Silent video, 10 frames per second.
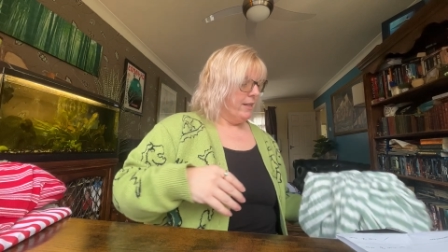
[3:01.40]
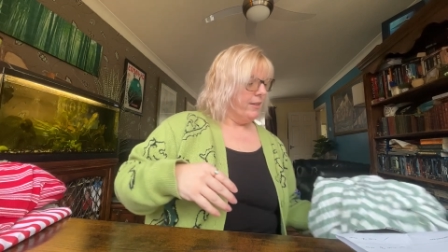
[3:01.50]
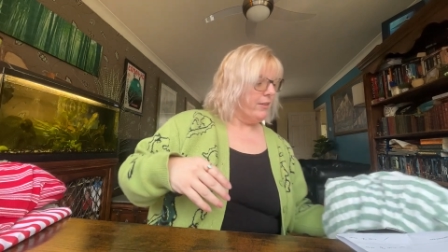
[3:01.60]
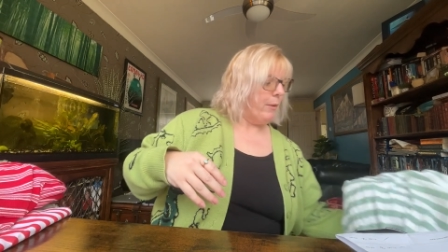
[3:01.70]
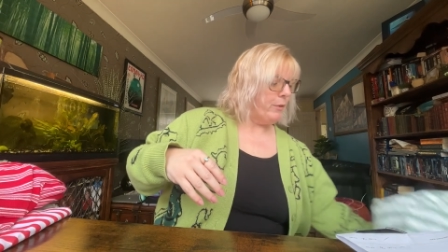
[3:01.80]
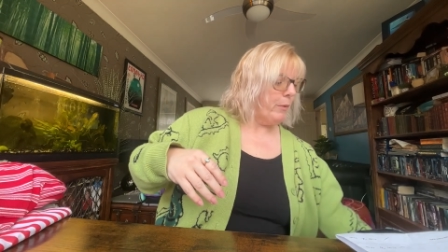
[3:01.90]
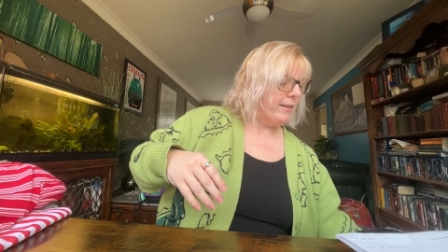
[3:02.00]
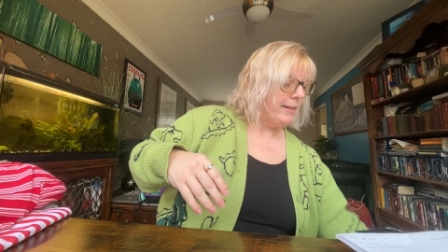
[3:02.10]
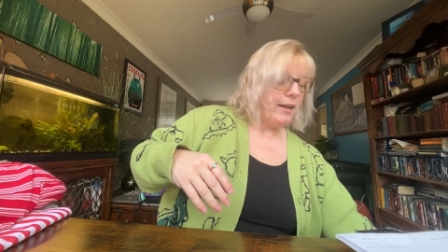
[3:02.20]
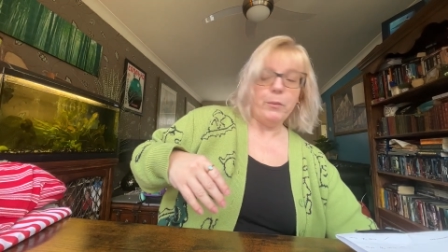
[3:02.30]
So that was my
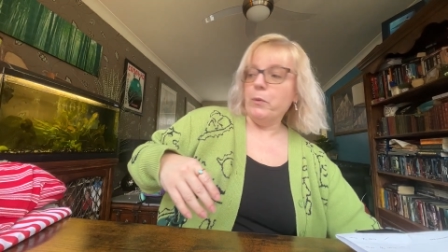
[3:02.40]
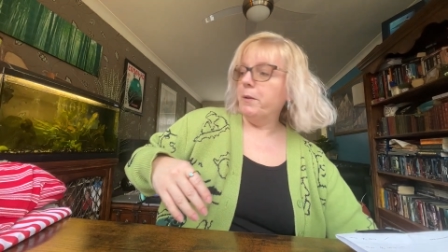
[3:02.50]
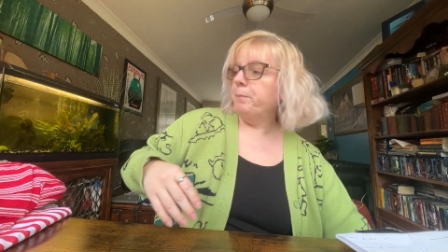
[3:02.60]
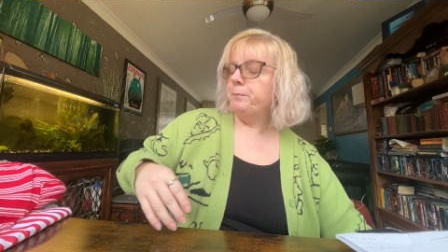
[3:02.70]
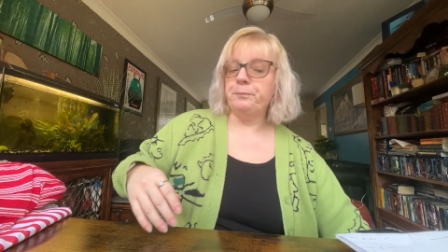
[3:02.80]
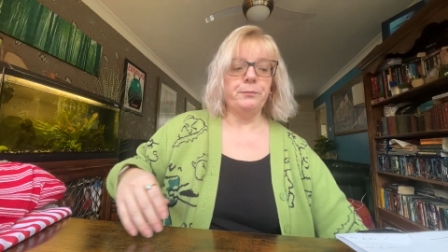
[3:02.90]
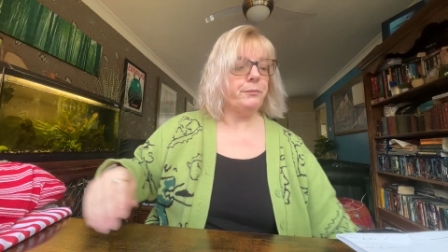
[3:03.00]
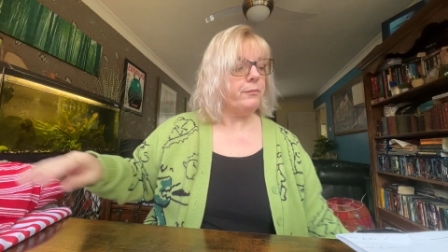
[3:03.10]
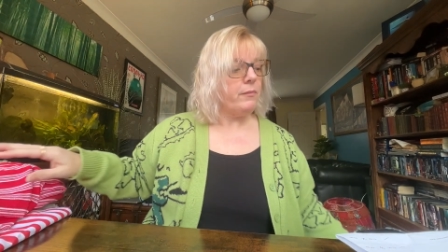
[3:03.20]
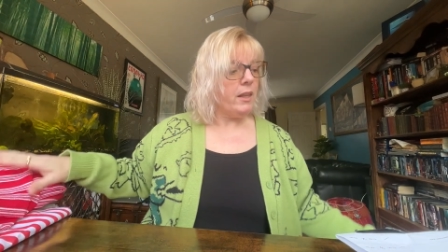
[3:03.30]
second one.
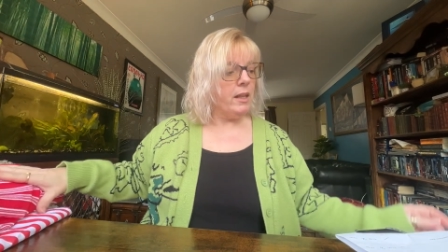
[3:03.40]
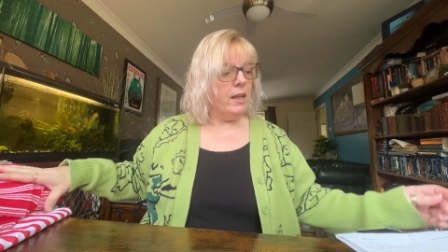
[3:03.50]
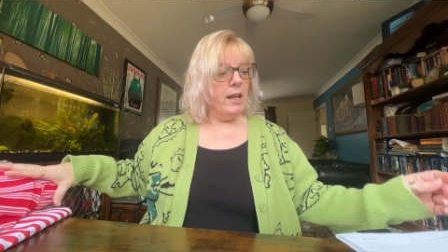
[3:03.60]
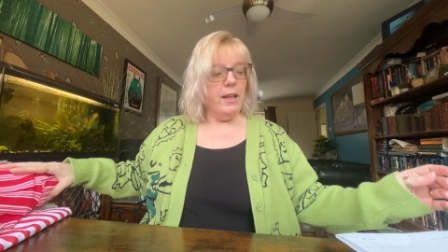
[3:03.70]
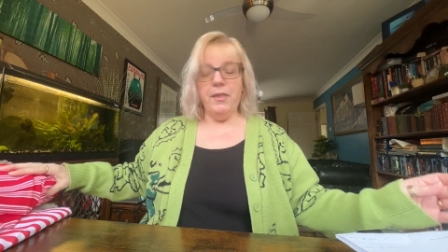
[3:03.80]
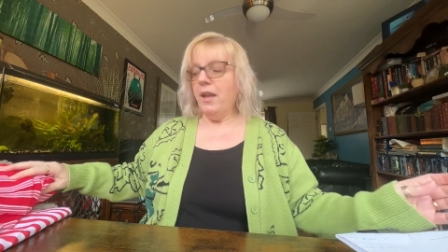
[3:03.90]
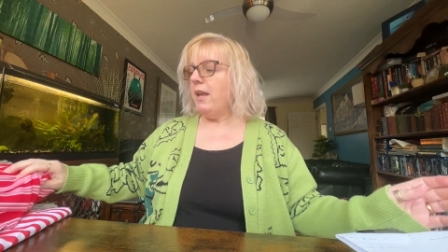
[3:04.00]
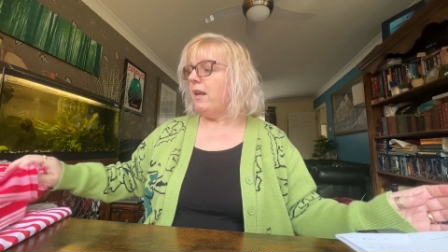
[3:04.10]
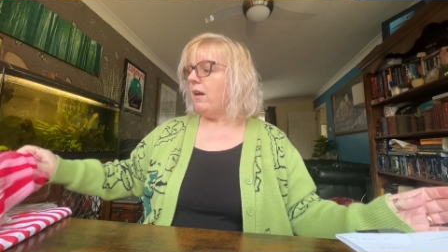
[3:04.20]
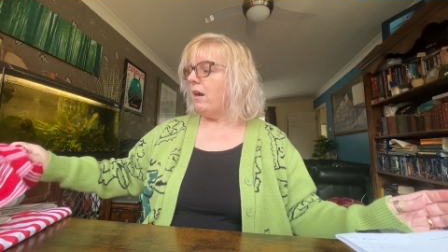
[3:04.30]

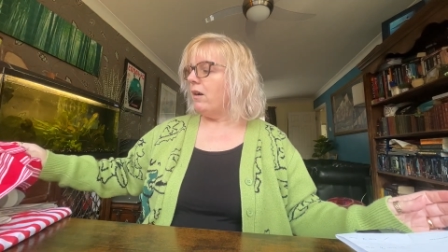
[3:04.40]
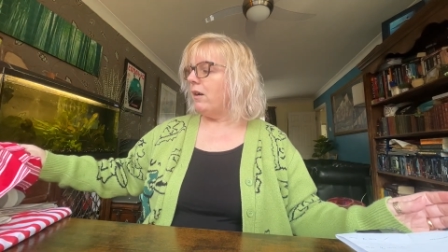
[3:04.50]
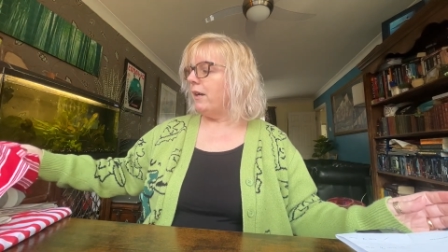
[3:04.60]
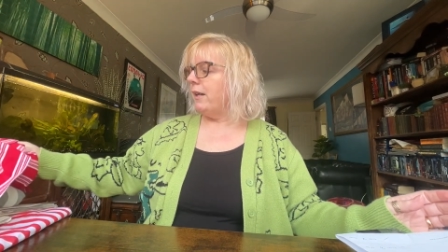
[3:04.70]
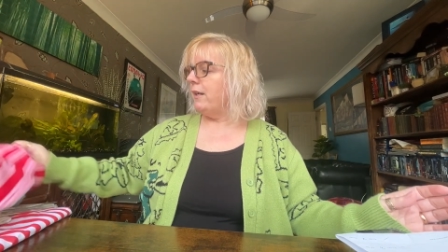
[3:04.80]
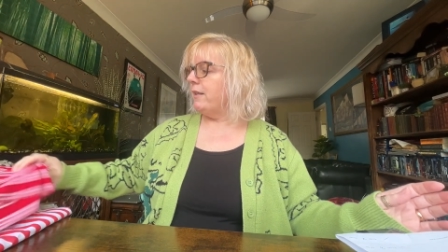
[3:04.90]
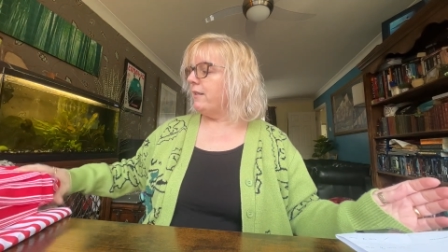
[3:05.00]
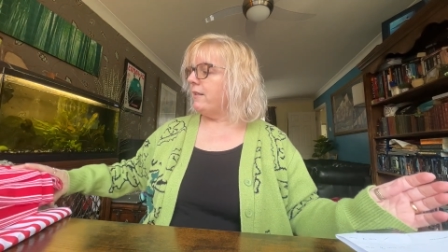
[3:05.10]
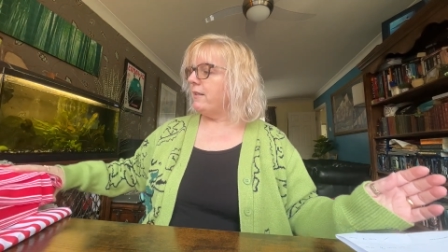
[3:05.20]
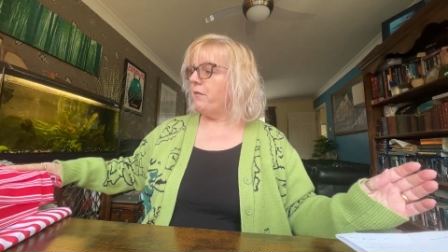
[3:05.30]
Then
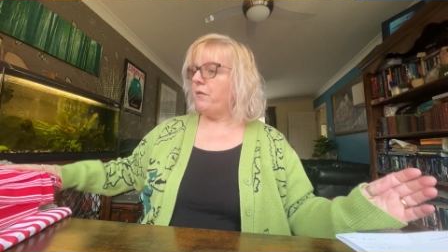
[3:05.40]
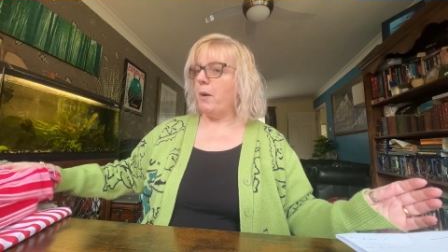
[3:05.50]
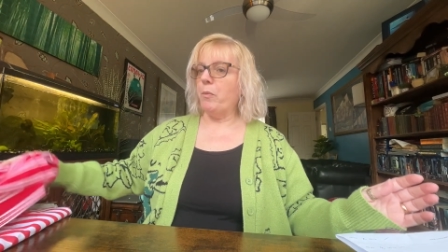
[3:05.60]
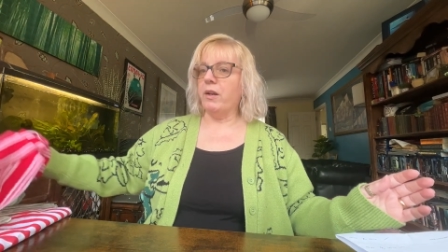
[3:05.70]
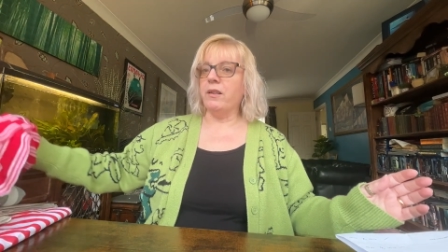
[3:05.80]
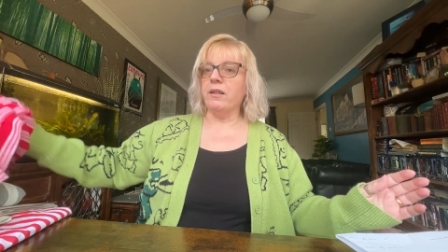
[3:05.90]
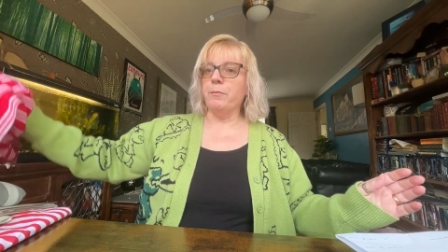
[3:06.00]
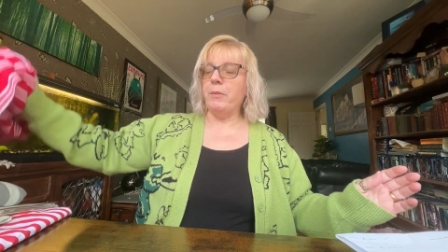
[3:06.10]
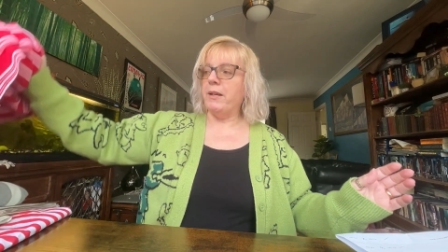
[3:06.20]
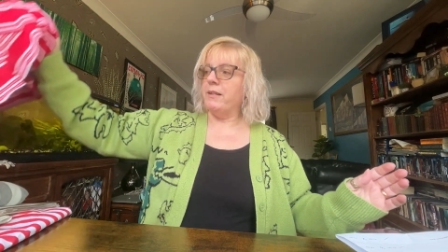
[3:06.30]
this is the fabric
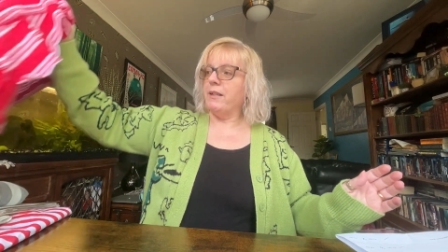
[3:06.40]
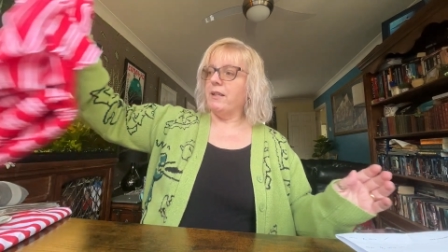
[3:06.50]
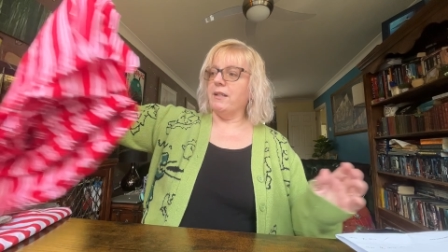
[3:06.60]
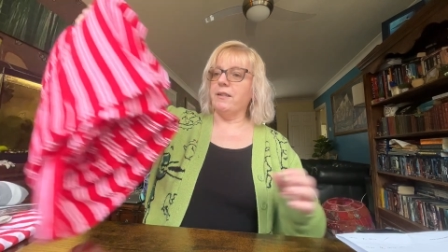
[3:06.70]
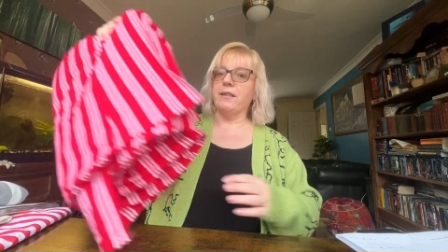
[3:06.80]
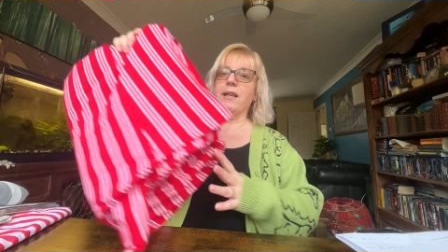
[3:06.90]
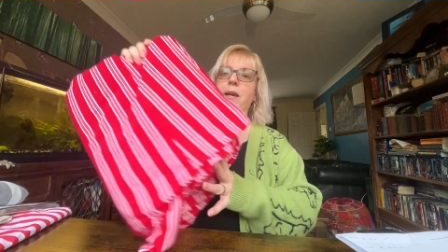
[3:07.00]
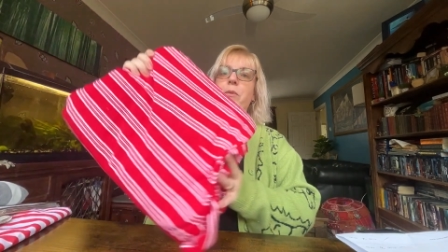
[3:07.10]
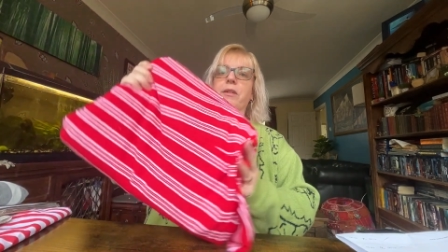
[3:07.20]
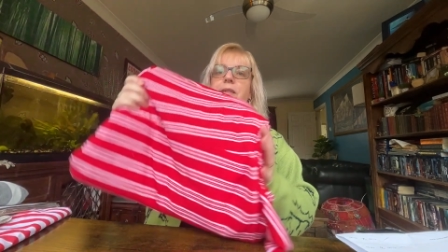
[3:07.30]
that basically is the same as